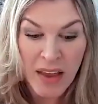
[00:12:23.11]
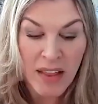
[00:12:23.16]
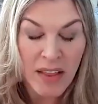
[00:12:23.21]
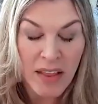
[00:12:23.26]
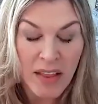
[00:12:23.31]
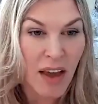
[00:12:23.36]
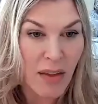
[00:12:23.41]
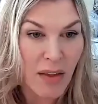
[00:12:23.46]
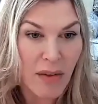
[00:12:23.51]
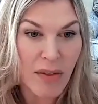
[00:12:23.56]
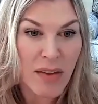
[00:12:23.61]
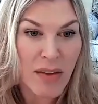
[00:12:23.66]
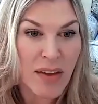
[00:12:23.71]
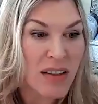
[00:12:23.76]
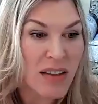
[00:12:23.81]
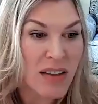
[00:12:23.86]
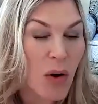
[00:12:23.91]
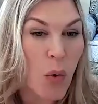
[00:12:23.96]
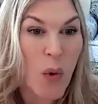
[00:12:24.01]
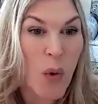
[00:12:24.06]
The other thing is
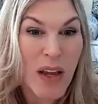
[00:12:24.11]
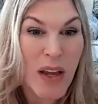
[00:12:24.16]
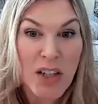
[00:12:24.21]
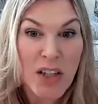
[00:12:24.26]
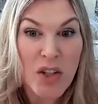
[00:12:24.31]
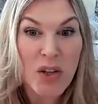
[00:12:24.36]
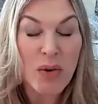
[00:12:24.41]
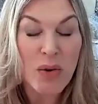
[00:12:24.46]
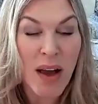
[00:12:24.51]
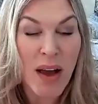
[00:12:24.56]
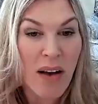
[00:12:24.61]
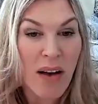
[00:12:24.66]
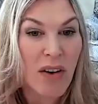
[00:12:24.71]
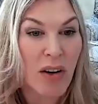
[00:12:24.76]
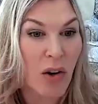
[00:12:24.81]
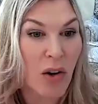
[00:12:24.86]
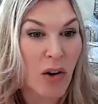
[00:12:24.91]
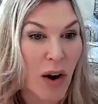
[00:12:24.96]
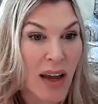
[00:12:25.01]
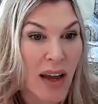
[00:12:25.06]
that we do have a
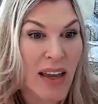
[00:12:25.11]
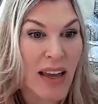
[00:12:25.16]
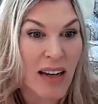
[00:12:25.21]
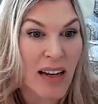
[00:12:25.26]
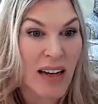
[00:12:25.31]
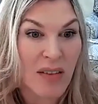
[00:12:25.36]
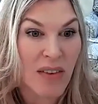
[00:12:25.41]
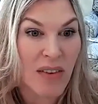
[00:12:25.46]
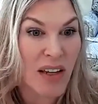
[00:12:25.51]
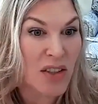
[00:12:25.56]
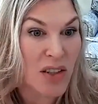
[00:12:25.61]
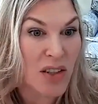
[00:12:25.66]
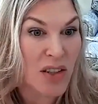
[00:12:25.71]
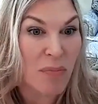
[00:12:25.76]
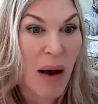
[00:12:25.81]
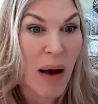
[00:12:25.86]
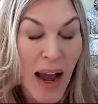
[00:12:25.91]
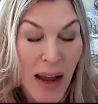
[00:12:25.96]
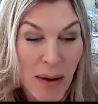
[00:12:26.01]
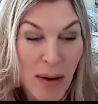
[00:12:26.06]
great innovation
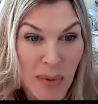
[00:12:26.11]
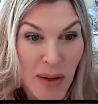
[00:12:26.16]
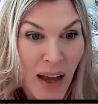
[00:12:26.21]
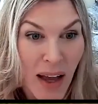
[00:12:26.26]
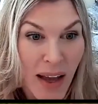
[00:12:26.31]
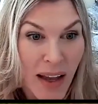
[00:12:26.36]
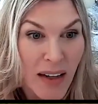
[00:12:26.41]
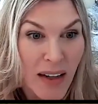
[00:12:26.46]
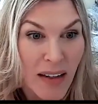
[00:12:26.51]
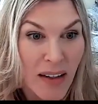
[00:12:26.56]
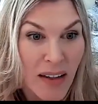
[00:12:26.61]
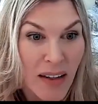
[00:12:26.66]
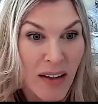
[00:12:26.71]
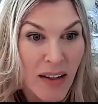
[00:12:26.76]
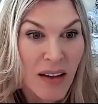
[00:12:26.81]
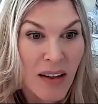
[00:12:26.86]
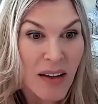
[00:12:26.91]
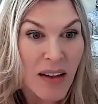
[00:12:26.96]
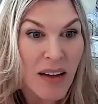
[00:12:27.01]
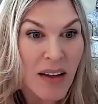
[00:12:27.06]
pipeline
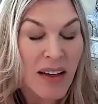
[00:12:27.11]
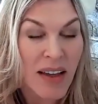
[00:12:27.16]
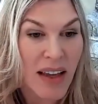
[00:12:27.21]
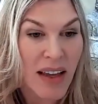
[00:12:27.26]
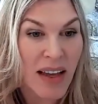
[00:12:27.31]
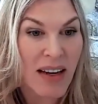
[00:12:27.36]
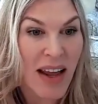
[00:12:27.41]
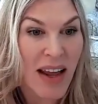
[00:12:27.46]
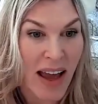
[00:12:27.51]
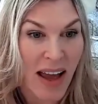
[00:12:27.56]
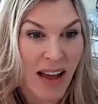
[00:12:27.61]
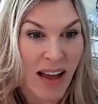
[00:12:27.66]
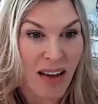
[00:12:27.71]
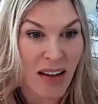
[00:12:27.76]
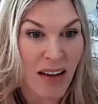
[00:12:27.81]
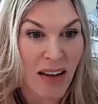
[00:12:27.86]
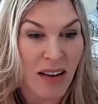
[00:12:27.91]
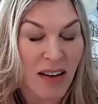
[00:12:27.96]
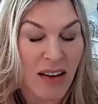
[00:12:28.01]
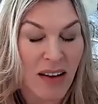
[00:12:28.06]
in
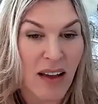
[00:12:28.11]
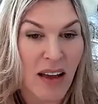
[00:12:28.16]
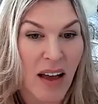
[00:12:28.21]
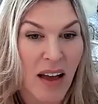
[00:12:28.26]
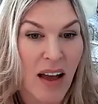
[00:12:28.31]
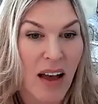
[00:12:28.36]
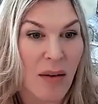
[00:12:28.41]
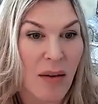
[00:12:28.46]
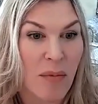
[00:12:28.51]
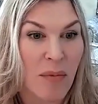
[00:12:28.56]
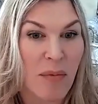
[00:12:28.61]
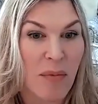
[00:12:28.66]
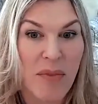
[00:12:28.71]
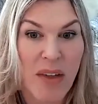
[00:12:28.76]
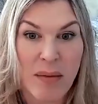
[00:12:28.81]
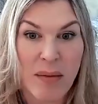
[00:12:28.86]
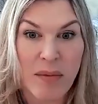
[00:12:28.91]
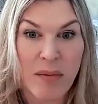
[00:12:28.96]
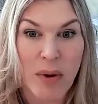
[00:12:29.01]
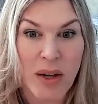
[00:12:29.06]
ag
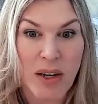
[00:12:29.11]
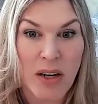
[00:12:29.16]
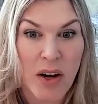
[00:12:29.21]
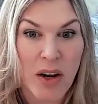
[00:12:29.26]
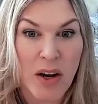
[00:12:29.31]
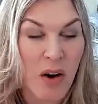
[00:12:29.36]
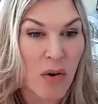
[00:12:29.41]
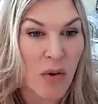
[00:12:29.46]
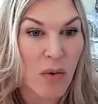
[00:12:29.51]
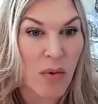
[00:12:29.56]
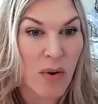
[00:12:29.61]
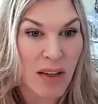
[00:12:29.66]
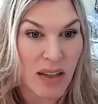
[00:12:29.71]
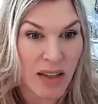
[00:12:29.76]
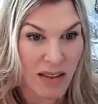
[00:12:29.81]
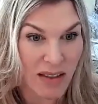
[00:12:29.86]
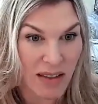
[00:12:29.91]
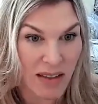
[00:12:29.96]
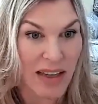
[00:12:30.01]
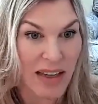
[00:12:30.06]
that we know
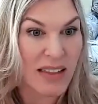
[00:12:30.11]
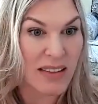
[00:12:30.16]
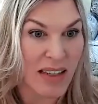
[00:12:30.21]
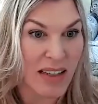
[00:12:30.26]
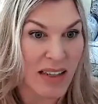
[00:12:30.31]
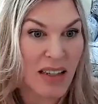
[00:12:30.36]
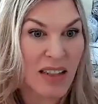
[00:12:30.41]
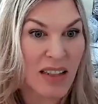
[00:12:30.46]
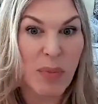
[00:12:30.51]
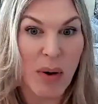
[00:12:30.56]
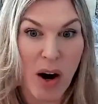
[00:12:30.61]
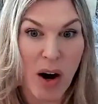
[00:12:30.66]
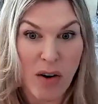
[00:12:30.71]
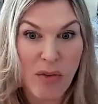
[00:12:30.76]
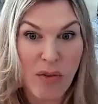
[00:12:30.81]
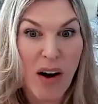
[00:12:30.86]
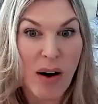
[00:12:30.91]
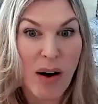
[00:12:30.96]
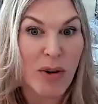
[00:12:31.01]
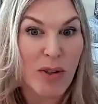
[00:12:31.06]
exists, but our
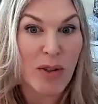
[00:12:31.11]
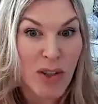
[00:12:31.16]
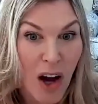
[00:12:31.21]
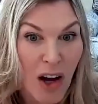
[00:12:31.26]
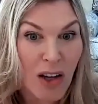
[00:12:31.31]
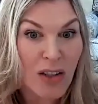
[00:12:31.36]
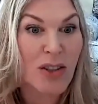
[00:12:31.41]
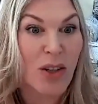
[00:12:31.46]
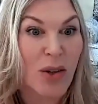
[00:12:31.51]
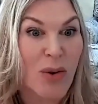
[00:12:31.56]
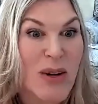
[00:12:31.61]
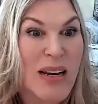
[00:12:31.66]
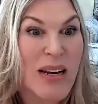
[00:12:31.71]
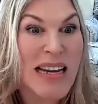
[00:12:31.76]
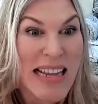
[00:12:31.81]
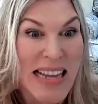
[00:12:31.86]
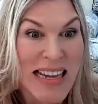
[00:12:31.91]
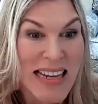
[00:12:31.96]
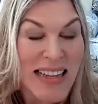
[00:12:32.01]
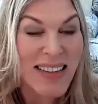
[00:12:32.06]
farmers also
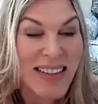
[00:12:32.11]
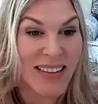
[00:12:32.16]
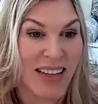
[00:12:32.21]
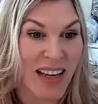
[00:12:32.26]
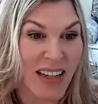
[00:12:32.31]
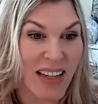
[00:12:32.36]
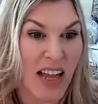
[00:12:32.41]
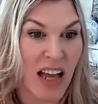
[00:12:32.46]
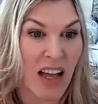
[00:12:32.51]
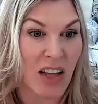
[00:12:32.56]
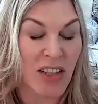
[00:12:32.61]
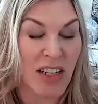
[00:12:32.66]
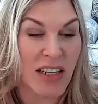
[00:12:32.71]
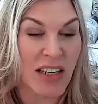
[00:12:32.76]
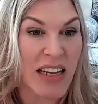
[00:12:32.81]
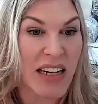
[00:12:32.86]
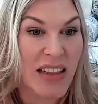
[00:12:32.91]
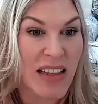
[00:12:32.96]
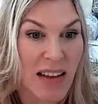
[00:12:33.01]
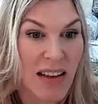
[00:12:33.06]
need the technology and
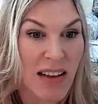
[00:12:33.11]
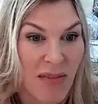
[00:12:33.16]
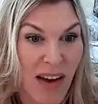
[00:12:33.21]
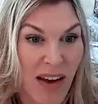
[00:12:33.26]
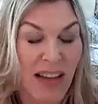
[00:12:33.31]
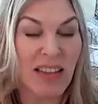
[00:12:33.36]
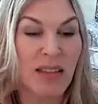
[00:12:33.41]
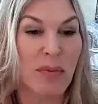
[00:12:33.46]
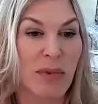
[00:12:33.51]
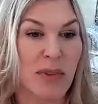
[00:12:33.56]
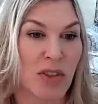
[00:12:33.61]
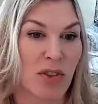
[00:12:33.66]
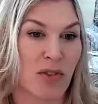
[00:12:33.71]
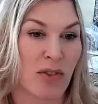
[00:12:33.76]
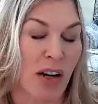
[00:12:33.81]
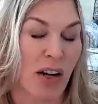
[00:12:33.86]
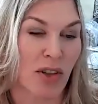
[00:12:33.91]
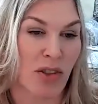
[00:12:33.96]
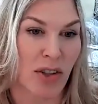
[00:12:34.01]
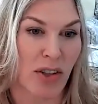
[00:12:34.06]
need the investment
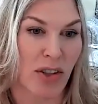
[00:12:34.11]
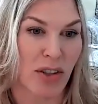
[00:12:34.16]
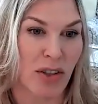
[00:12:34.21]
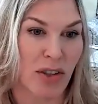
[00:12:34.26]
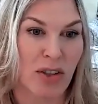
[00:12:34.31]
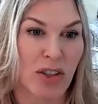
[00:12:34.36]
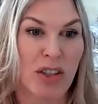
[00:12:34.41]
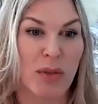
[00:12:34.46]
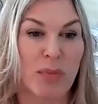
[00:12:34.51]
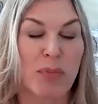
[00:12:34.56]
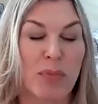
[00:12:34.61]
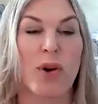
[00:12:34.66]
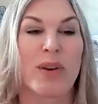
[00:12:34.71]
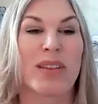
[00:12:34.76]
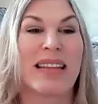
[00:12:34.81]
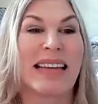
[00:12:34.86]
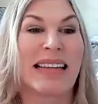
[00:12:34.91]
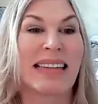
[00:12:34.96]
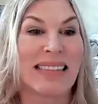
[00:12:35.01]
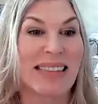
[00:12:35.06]
structure to support
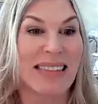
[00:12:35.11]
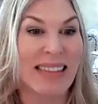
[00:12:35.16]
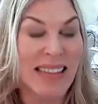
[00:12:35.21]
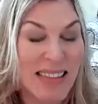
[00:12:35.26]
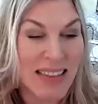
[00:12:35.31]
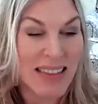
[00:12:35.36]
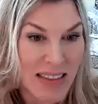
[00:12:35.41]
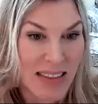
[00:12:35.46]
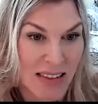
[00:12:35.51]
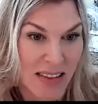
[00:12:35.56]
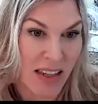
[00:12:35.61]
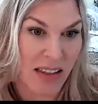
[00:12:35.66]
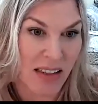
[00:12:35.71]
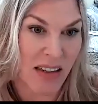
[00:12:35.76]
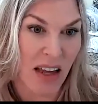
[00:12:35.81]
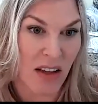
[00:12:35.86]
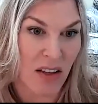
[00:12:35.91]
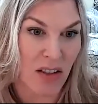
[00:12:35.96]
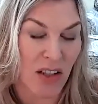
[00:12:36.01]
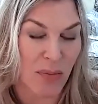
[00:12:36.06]
the existing
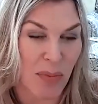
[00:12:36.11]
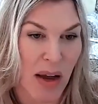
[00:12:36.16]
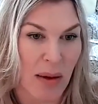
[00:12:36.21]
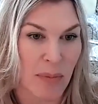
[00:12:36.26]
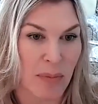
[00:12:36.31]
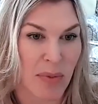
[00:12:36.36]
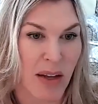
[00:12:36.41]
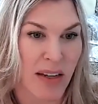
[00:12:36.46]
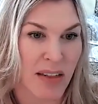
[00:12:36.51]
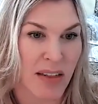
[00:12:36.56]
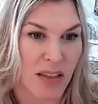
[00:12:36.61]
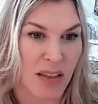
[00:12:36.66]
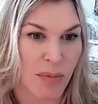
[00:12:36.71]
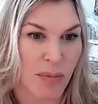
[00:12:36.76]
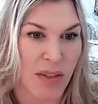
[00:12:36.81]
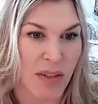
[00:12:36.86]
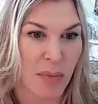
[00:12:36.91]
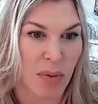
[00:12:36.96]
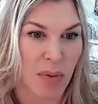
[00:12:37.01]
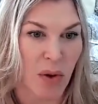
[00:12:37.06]
technology pipeline to be
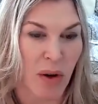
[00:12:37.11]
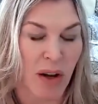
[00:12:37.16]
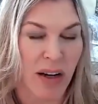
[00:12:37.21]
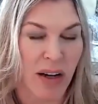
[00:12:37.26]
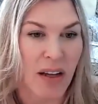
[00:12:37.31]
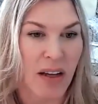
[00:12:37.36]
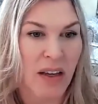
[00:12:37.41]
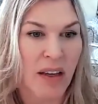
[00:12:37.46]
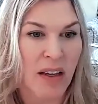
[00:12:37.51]
deployed.